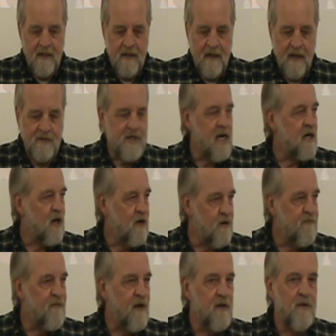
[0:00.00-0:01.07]
And she had a
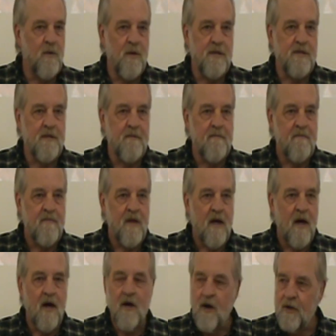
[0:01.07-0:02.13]
good friend who was
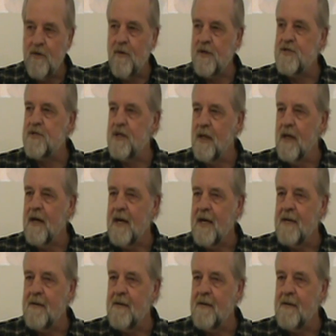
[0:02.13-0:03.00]
a good Christian lady.